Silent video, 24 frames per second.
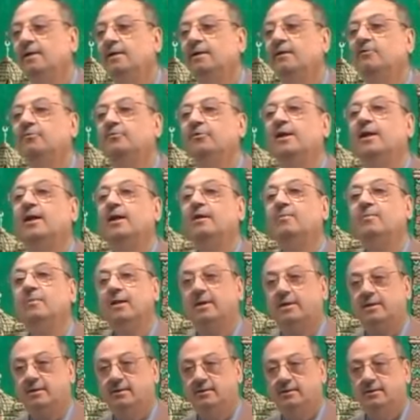Fi'l amar.
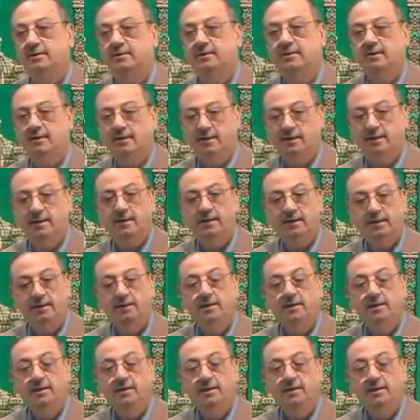Huh?